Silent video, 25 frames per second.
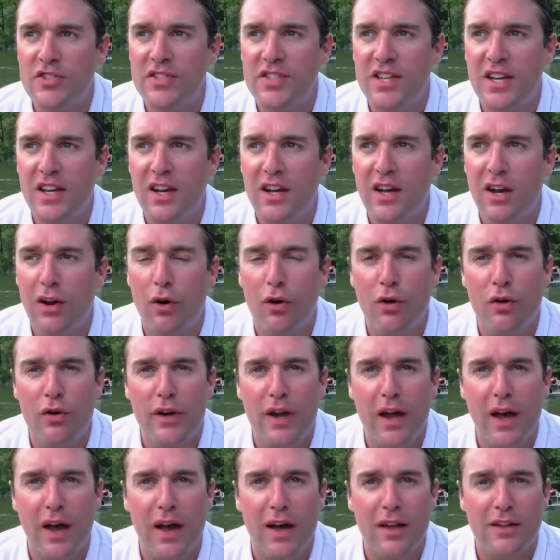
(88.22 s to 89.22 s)

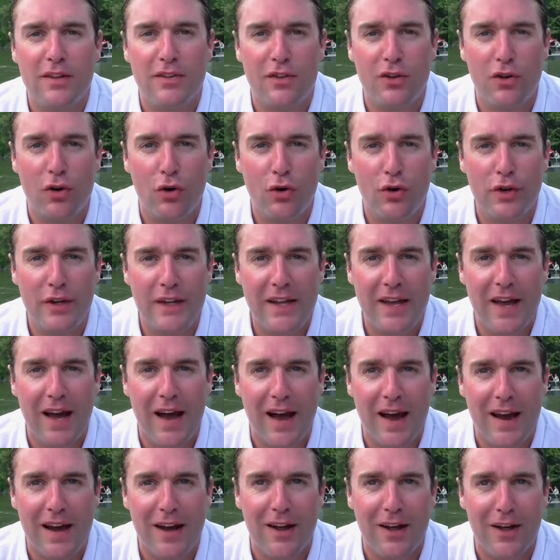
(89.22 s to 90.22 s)
cyclone at Coney
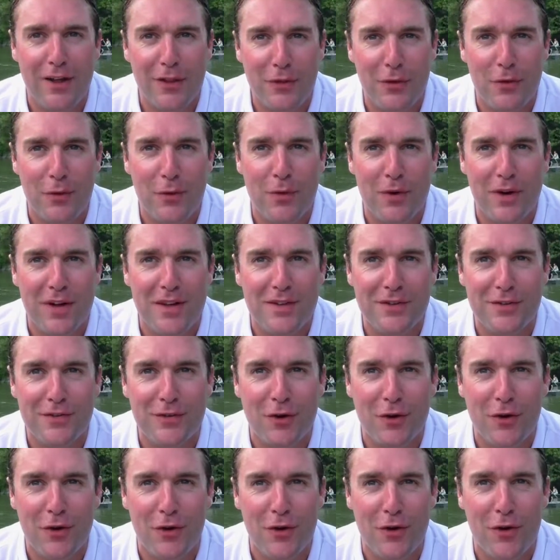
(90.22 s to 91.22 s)
Island
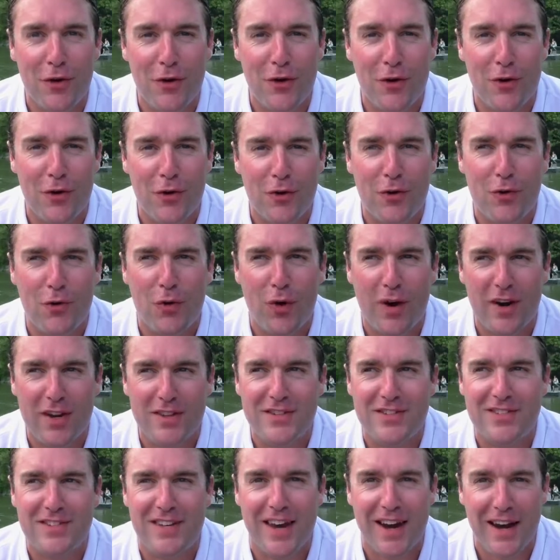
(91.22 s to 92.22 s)
was uh,
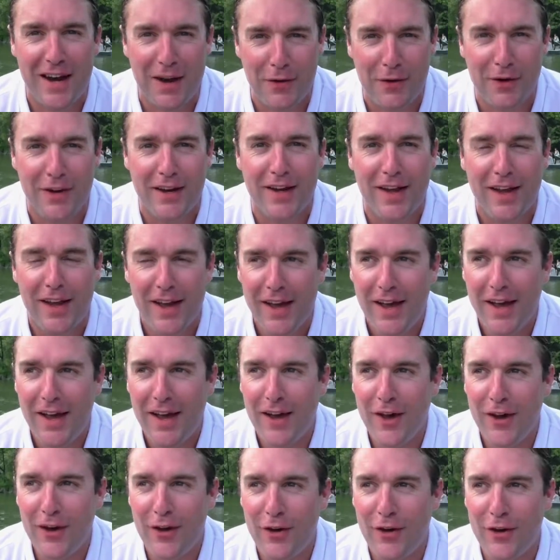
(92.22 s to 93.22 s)
quite scary
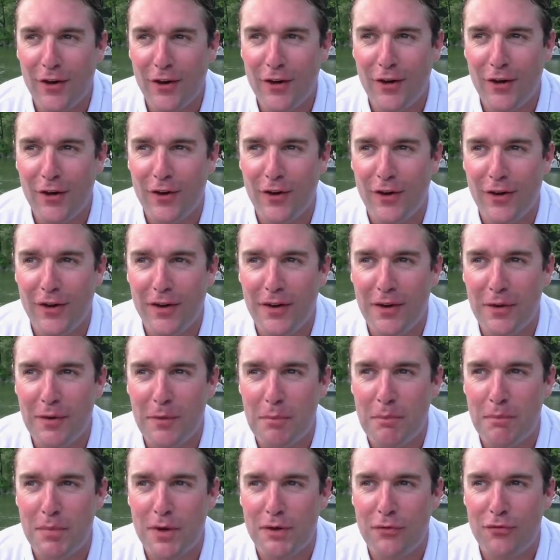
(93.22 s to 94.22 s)
uh,
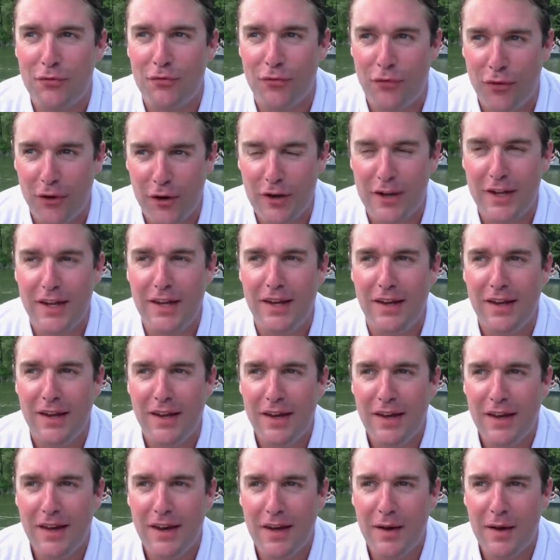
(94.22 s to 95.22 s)
but
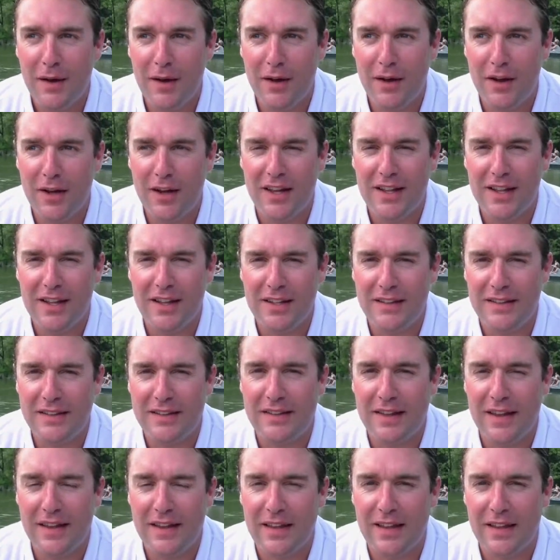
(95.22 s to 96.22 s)
funny
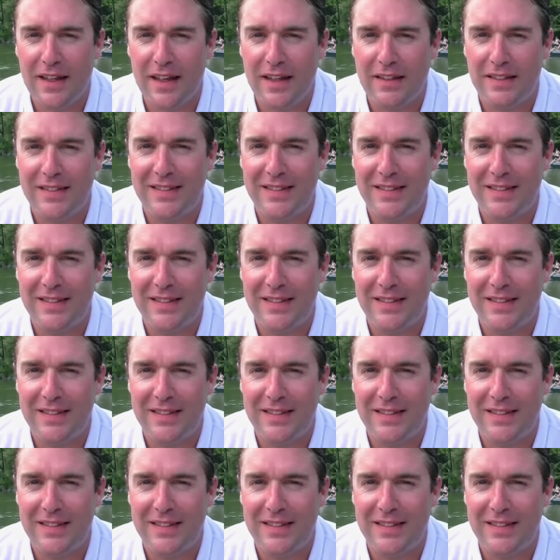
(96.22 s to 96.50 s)
and